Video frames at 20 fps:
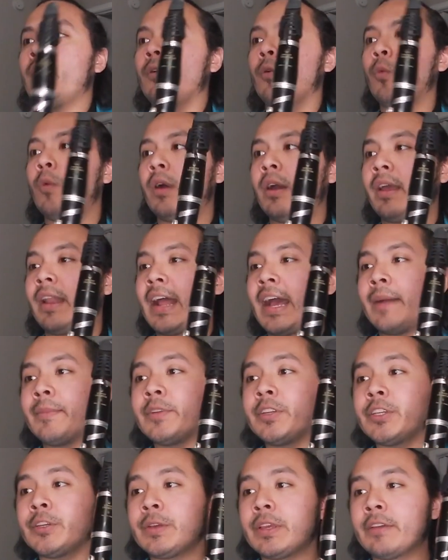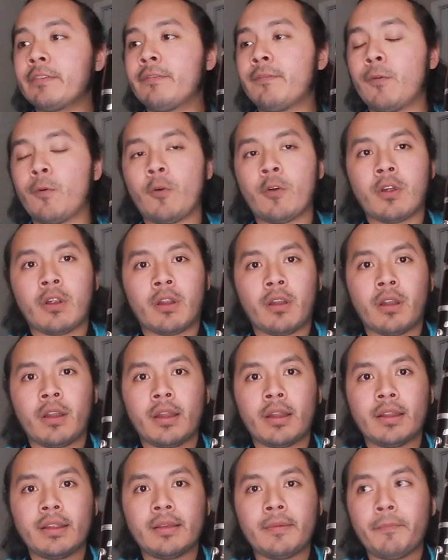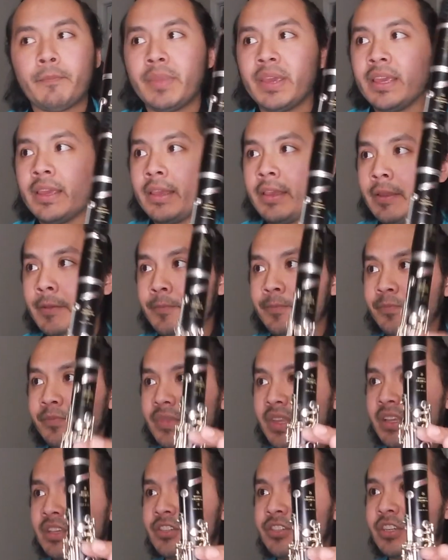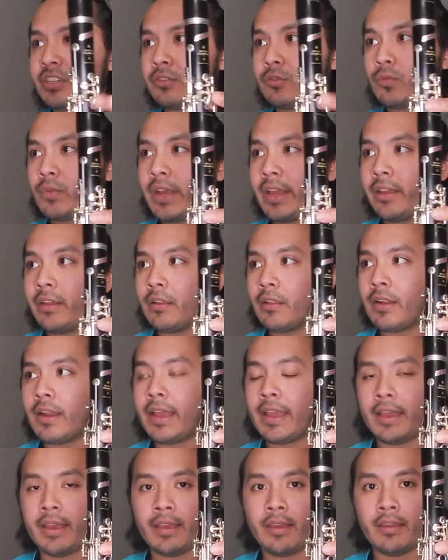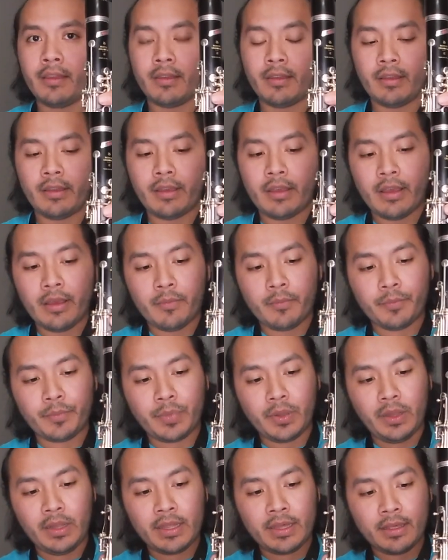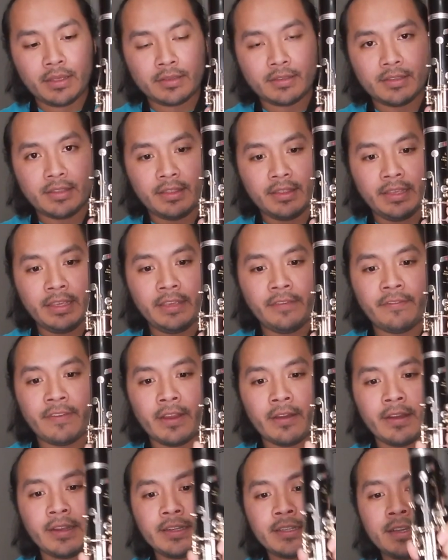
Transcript: what I'm doing for B is just regular A plus the very